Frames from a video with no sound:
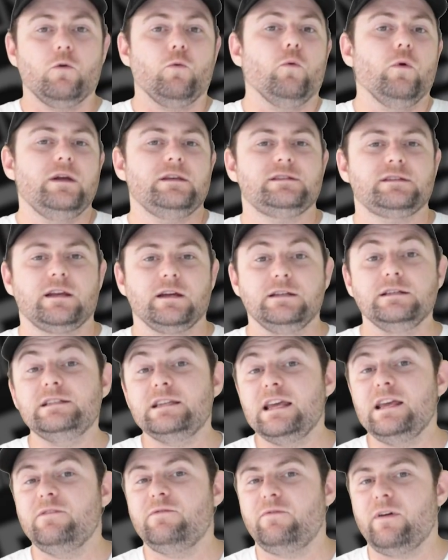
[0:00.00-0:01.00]
risk a
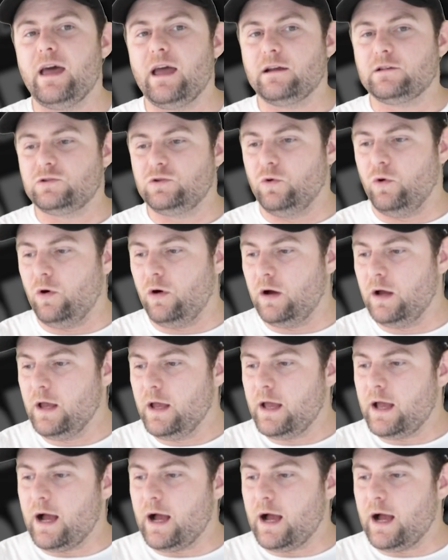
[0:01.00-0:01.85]
defect or